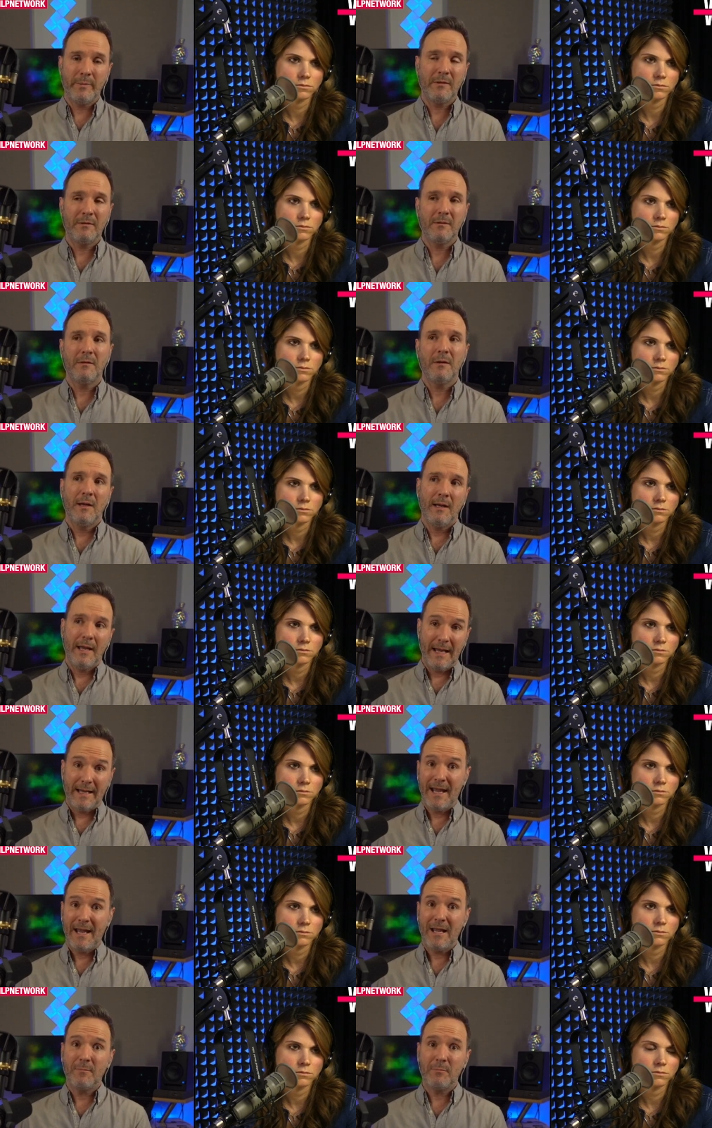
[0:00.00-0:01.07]
Speaker 1: Women,
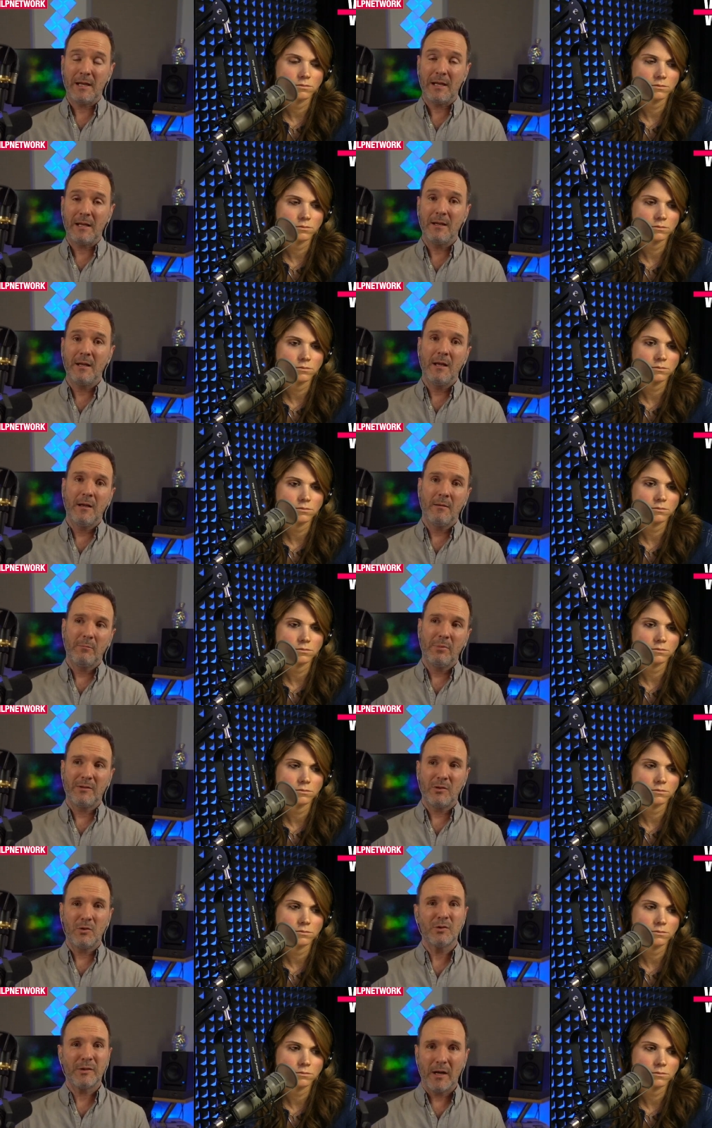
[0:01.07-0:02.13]
it can be,
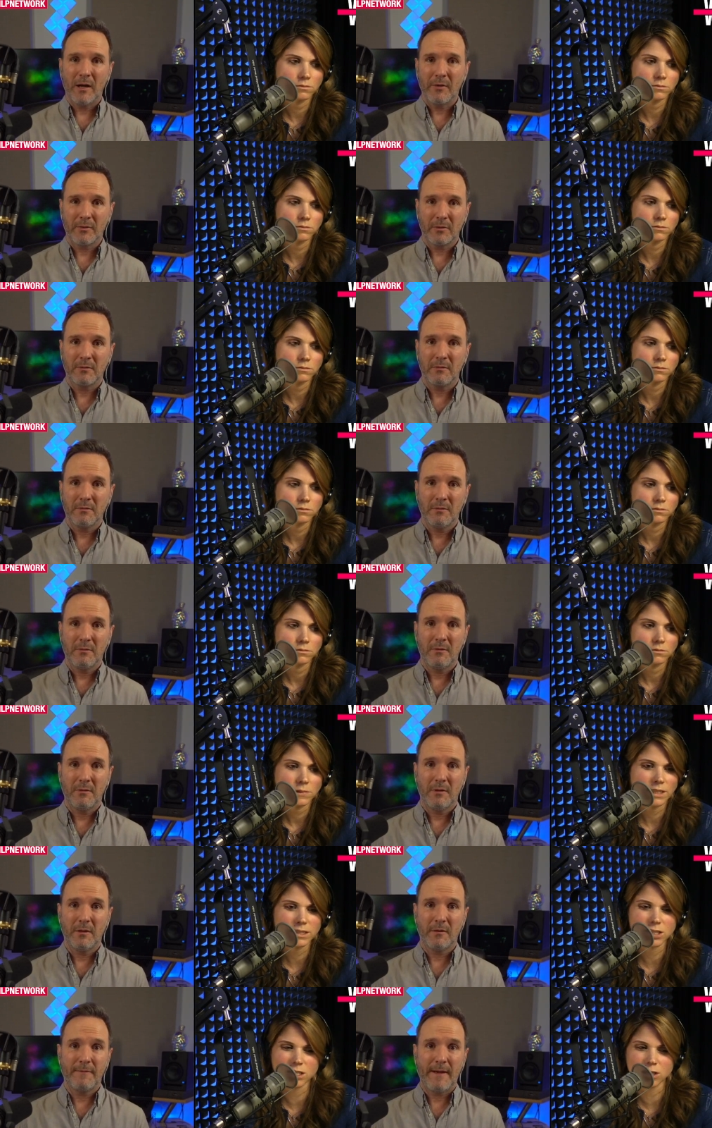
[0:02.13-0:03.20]
but it's usually other.
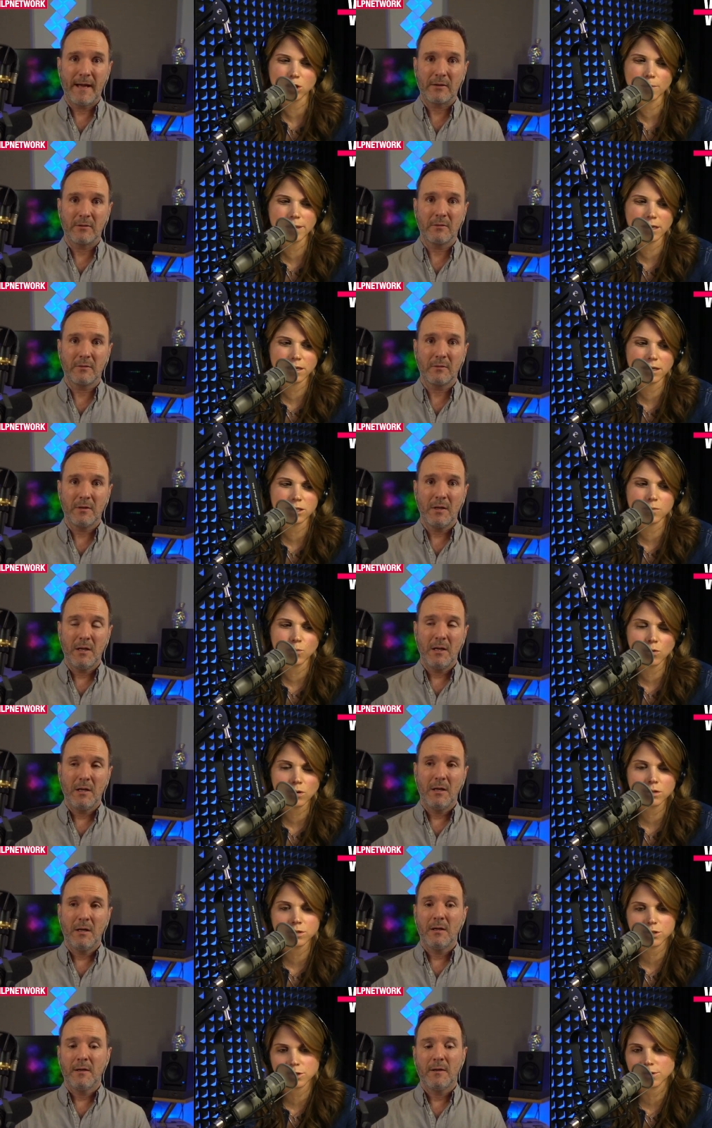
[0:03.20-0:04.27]
It's a little bit. Factors. It's more
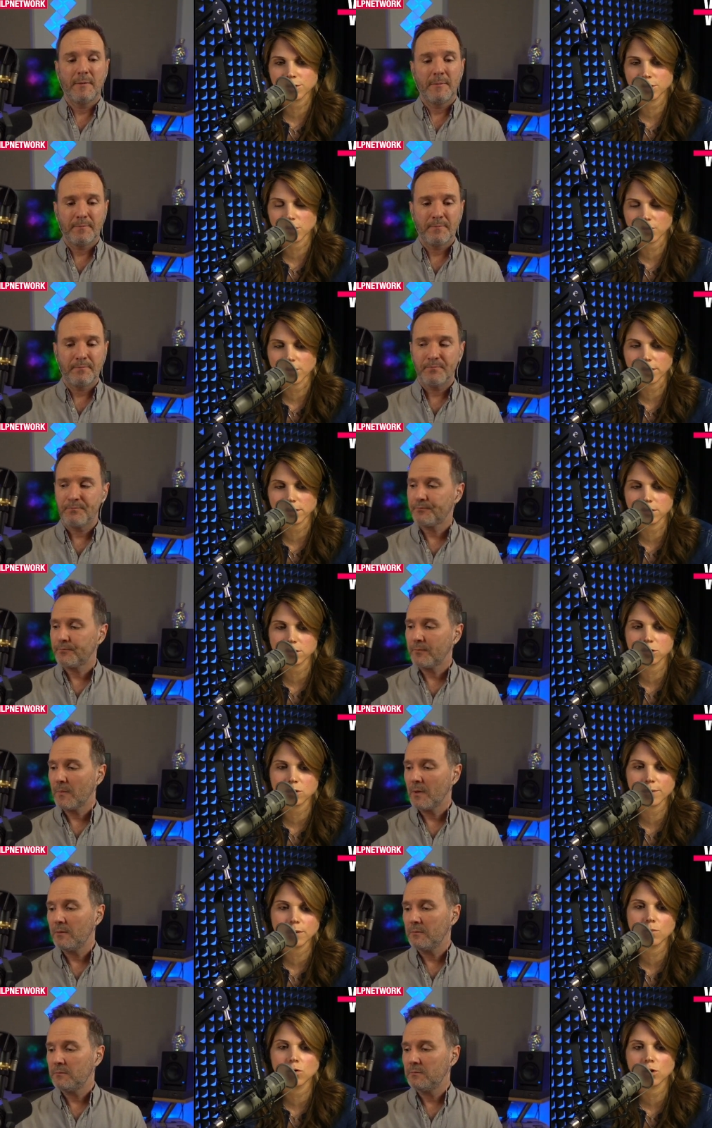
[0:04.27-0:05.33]
uncertain, correct? It's a little
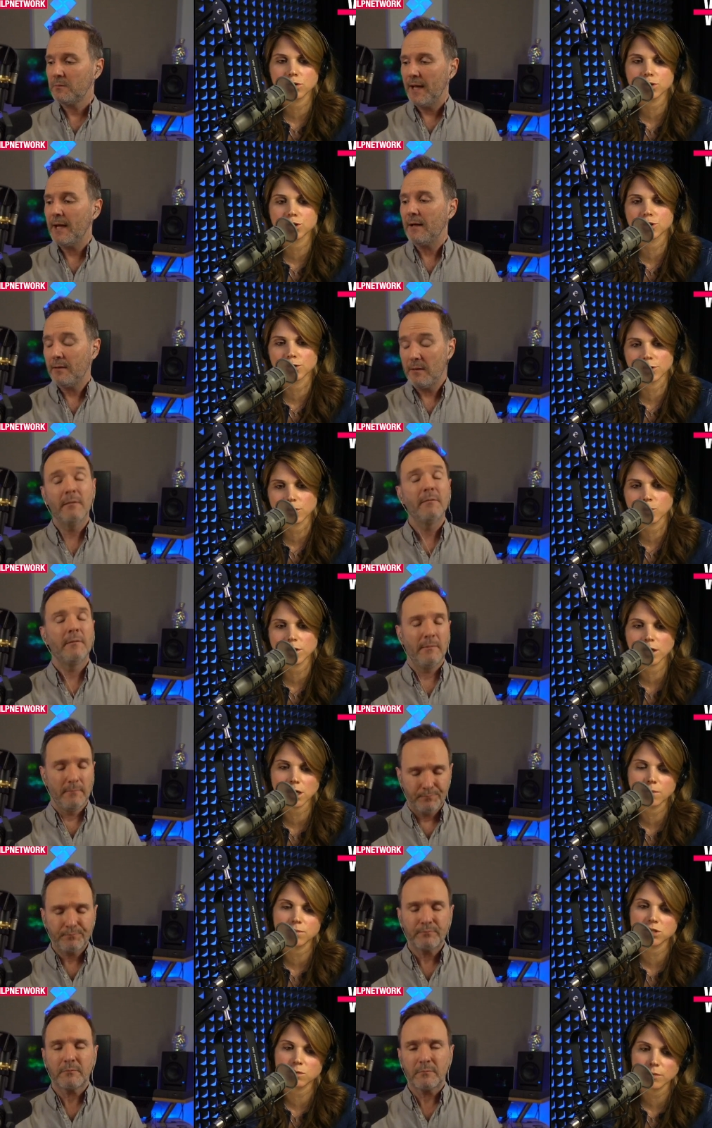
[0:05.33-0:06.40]
bit more
Speaker 2: certain when it
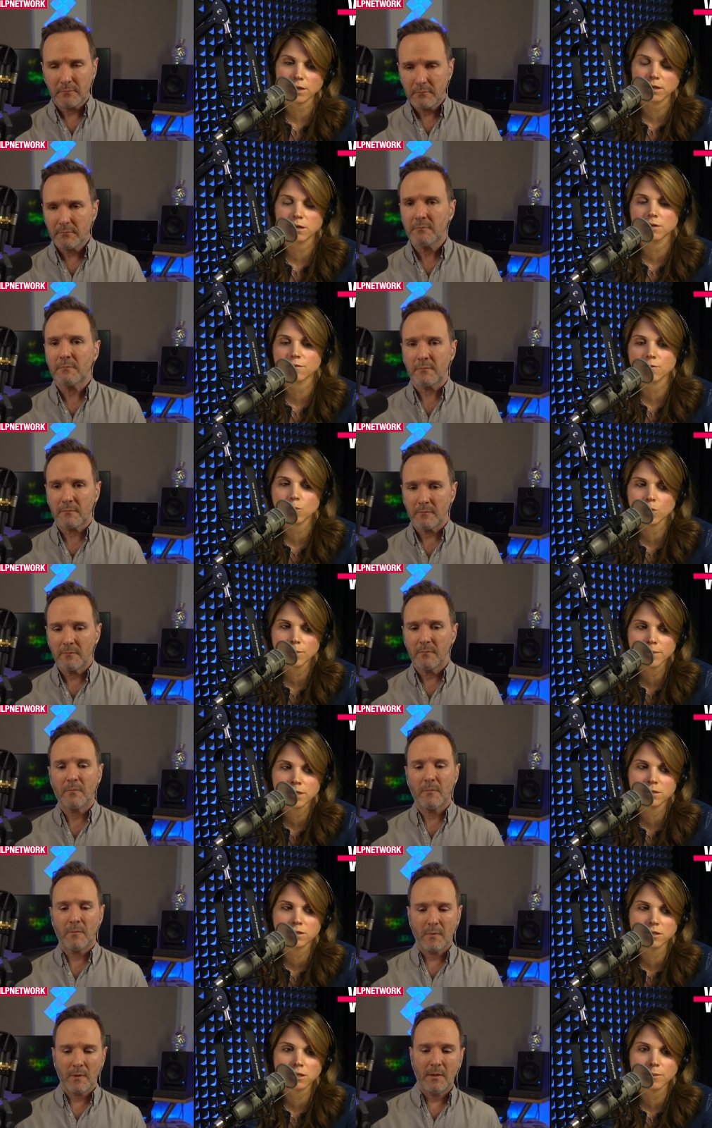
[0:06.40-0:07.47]
comes to men, and for women,
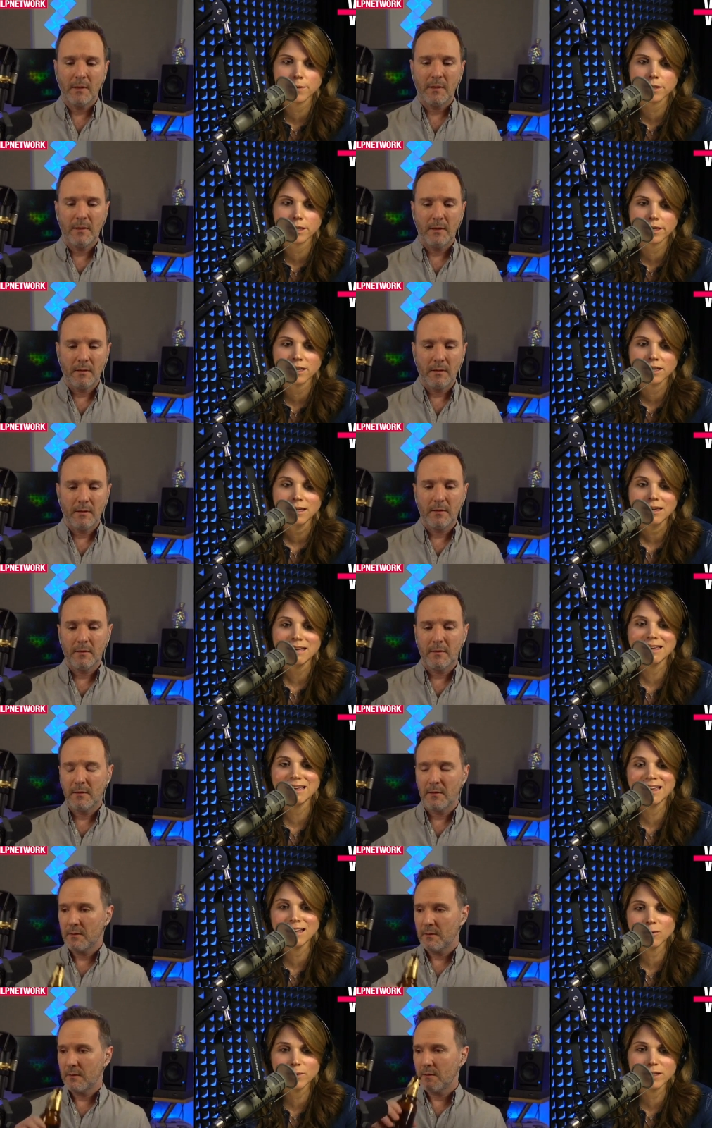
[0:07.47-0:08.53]
it's a little bit like,
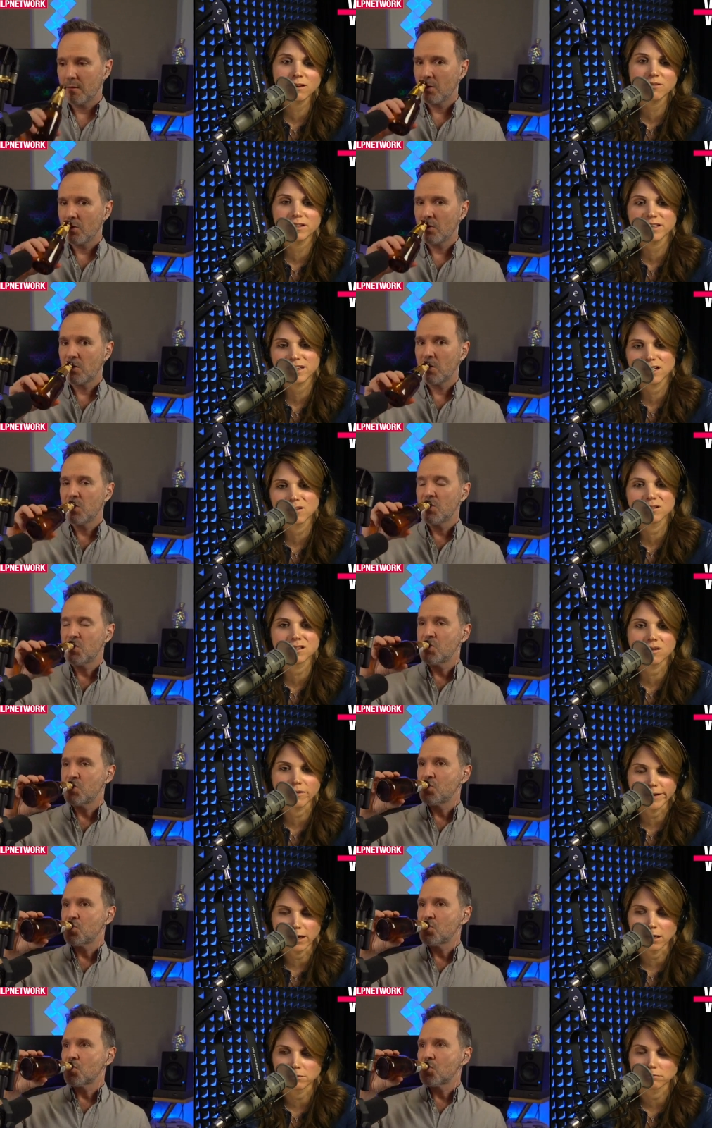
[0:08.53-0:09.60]
we don't really know what's going
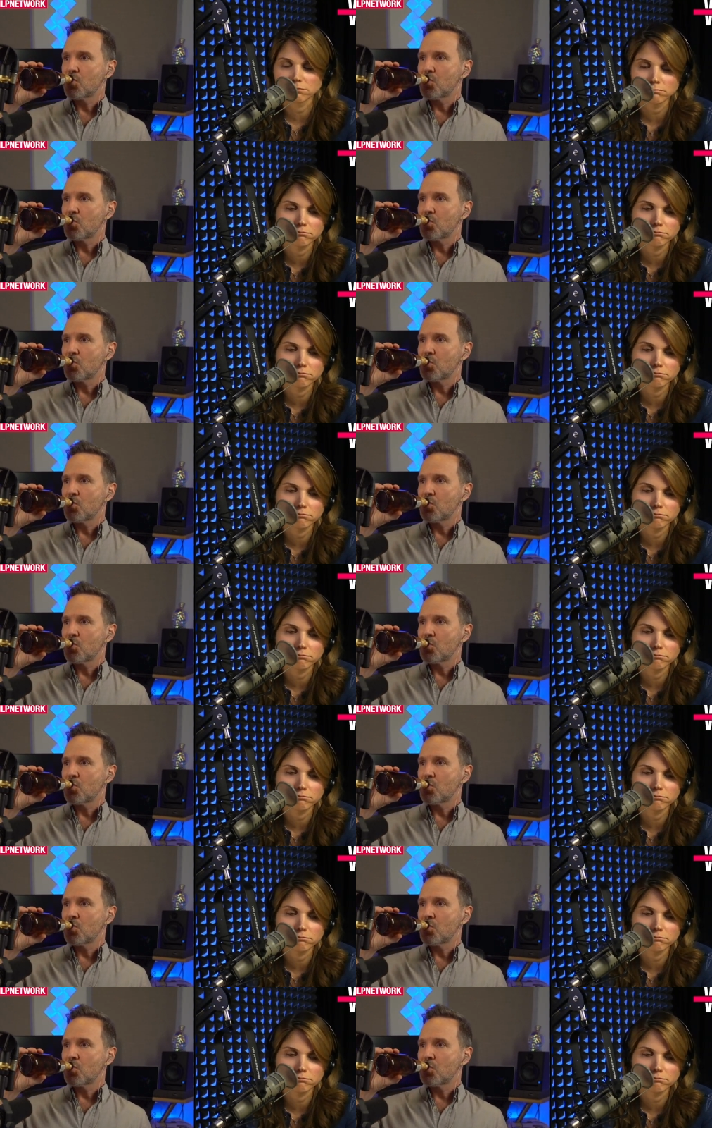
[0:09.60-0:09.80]
on.